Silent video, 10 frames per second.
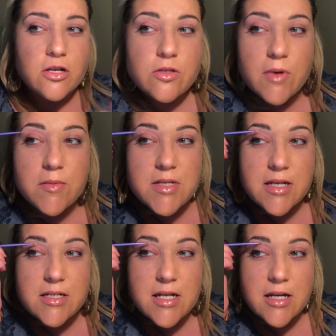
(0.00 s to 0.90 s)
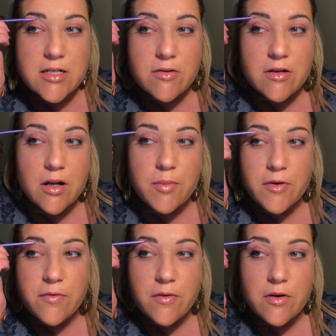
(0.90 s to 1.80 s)
Sometimes you can take it down a little
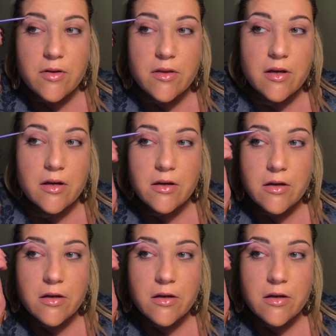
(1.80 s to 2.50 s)
bit further,